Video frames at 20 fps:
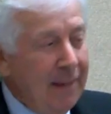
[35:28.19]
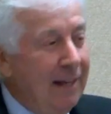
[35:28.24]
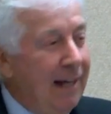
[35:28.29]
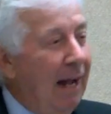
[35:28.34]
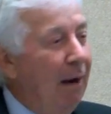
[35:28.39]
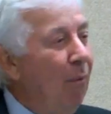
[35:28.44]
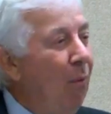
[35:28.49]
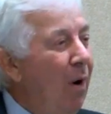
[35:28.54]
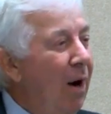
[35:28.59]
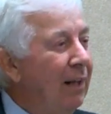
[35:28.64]

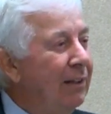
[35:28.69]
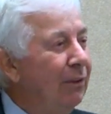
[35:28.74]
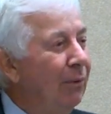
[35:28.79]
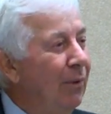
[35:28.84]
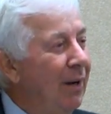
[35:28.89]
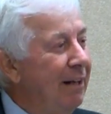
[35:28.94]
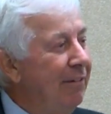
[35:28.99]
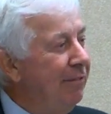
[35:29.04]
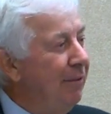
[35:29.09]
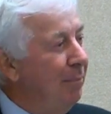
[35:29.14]
I walked
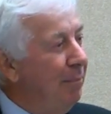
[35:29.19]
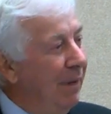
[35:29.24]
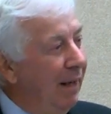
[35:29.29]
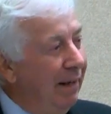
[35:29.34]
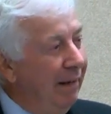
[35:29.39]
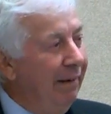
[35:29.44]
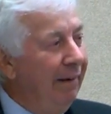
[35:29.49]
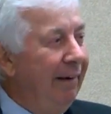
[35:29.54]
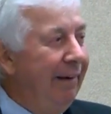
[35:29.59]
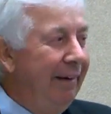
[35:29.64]
away from
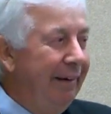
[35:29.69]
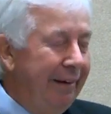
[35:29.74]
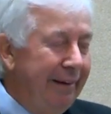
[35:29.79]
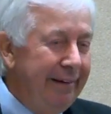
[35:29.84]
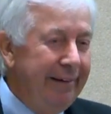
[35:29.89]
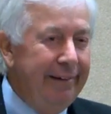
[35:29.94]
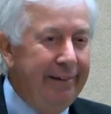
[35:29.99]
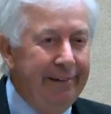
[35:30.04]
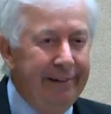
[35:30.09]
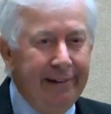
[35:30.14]
there,
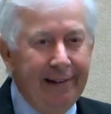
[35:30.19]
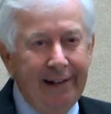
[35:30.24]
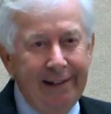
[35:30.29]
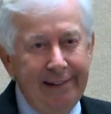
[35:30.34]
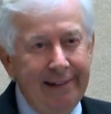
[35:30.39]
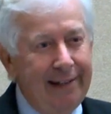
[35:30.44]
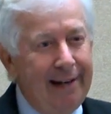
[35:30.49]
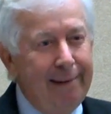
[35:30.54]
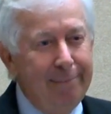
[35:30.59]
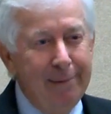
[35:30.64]

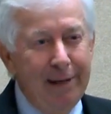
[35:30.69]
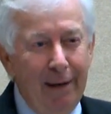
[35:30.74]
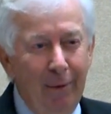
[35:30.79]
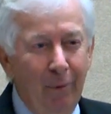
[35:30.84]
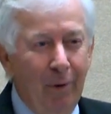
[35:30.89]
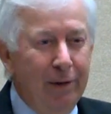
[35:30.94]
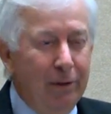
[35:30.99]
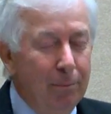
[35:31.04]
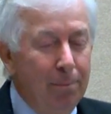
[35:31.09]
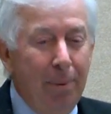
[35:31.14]
and I'm not
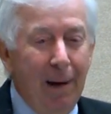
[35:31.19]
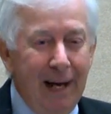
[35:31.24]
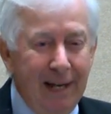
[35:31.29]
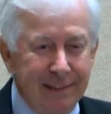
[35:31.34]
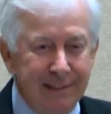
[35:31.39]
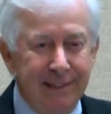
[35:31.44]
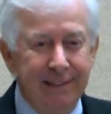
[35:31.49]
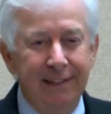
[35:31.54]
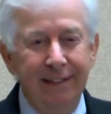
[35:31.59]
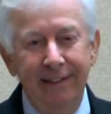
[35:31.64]
one who
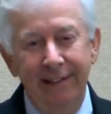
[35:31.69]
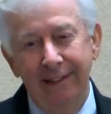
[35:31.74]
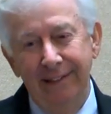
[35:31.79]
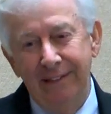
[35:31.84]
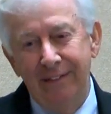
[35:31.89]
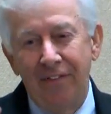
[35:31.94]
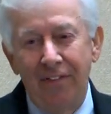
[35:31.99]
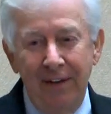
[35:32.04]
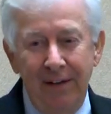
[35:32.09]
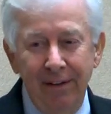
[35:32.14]
buys into
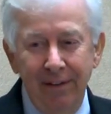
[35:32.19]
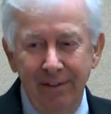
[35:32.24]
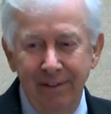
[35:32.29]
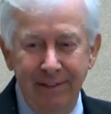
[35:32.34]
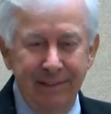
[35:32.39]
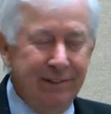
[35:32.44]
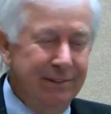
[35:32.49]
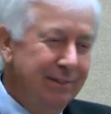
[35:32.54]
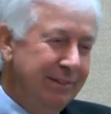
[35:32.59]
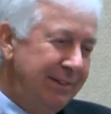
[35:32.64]
these
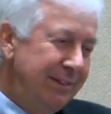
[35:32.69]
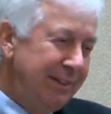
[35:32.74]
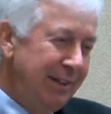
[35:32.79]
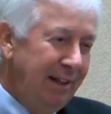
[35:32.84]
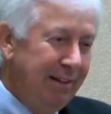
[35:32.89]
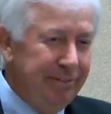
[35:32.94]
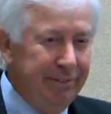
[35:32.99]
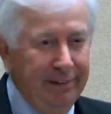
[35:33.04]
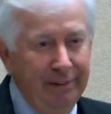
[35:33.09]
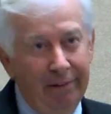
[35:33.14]
theories and
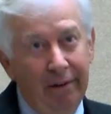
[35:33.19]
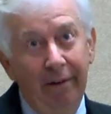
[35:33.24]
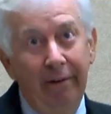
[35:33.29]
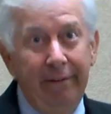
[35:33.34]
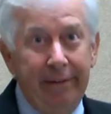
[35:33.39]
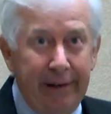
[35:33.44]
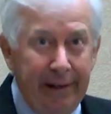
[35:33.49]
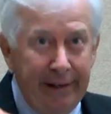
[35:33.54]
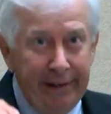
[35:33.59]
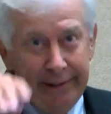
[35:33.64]
stuff, and
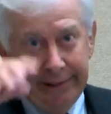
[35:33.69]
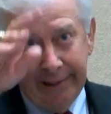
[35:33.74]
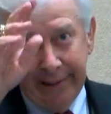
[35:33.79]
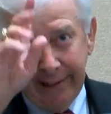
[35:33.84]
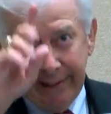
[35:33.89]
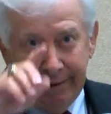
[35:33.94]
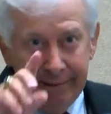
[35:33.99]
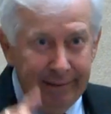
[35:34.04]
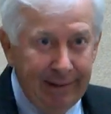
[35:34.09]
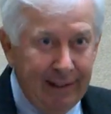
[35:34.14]
okay, you got
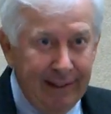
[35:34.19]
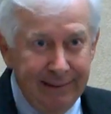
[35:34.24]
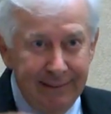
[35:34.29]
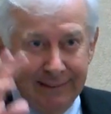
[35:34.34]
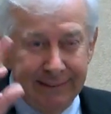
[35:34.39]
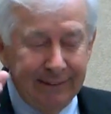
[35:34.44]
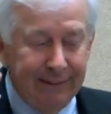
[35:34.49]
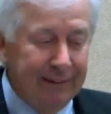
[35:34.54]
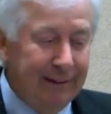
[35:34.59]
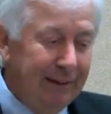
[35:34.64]
to outline
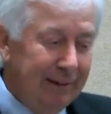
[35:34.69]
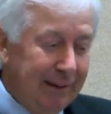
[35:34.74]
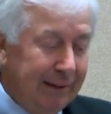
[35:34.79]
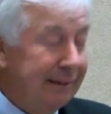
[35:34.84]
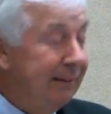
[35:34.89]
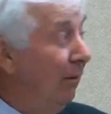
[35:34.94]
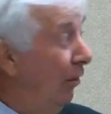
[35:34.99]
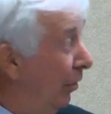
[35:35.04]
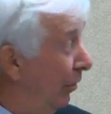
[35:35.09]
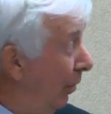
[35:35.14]
this, and
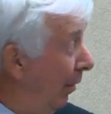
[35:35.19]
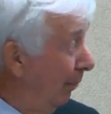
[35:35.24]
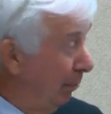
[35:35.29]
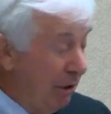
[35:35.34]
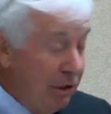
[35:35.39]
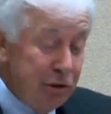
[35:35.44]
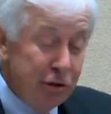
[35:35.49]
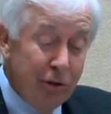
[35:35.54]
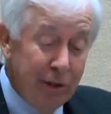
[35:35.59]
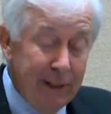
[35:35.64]
although I'm
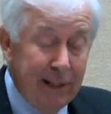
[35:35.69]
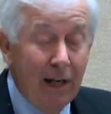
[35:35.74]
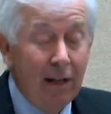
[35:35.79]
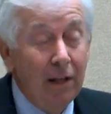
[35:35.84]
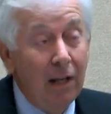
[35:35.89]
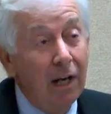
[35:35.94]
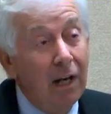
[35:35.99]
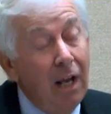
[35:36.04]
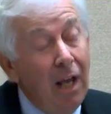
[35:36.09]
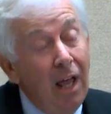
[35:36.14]
going to show you an
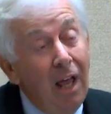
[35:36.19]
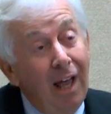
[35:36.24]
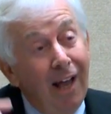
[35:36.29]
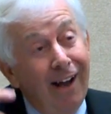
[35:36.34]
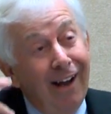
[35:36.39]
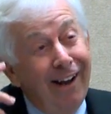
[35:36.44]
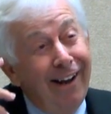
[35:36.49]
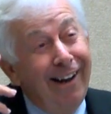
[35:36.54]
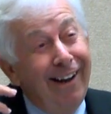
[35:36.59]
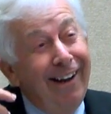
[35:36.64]
outline.
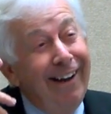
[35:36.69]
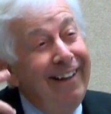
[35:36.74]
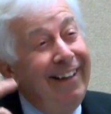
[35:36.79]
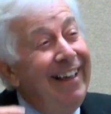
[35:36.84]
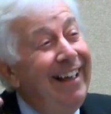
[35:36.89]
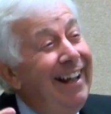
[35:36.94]
But